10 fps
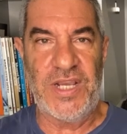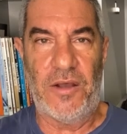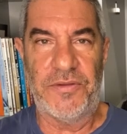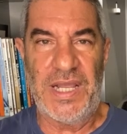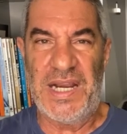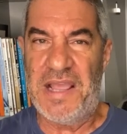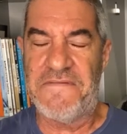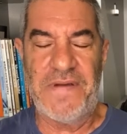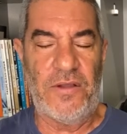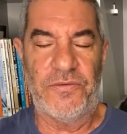out and I
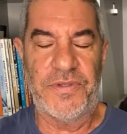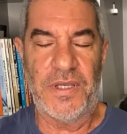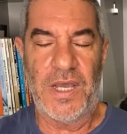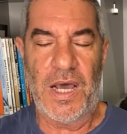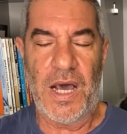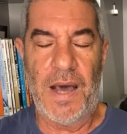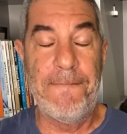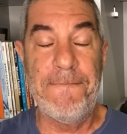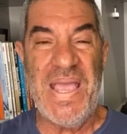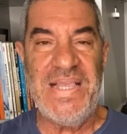found
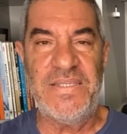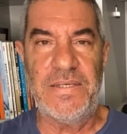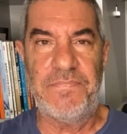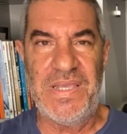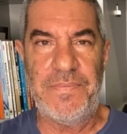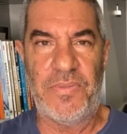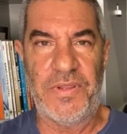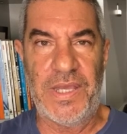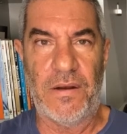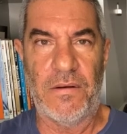amazing people
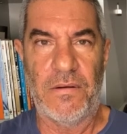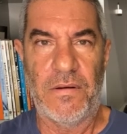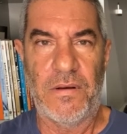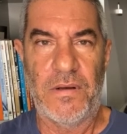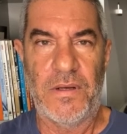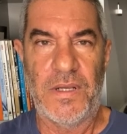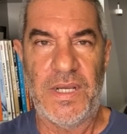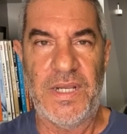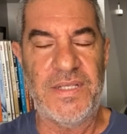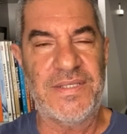there.
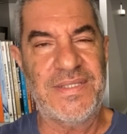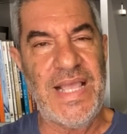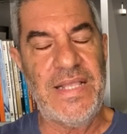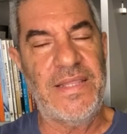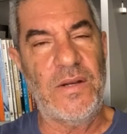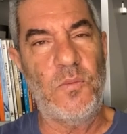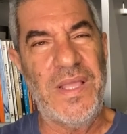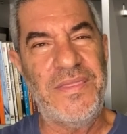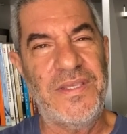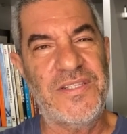It is said that
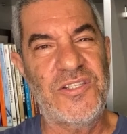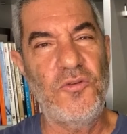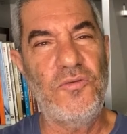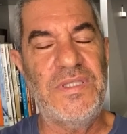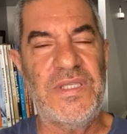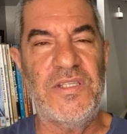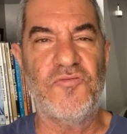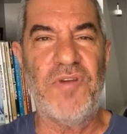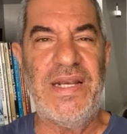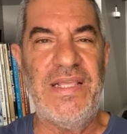when the student is
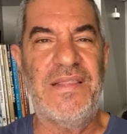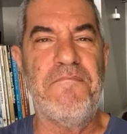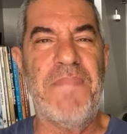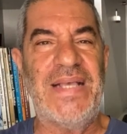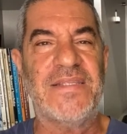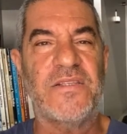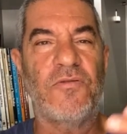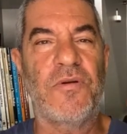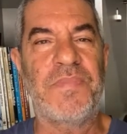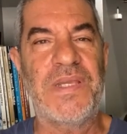ready, the
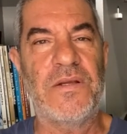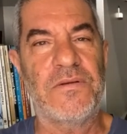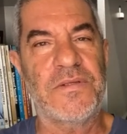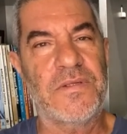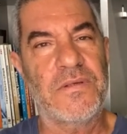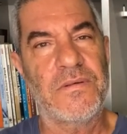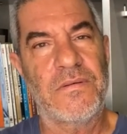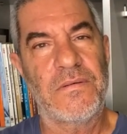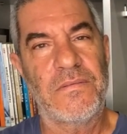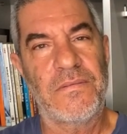master appears.
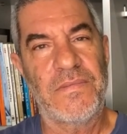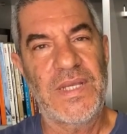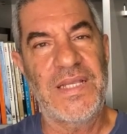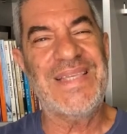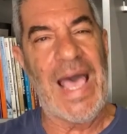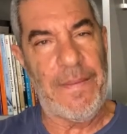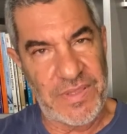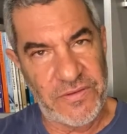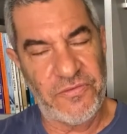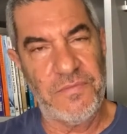It's
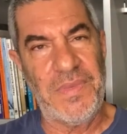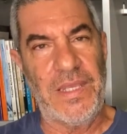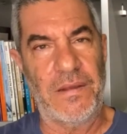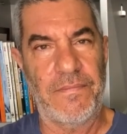happened for me.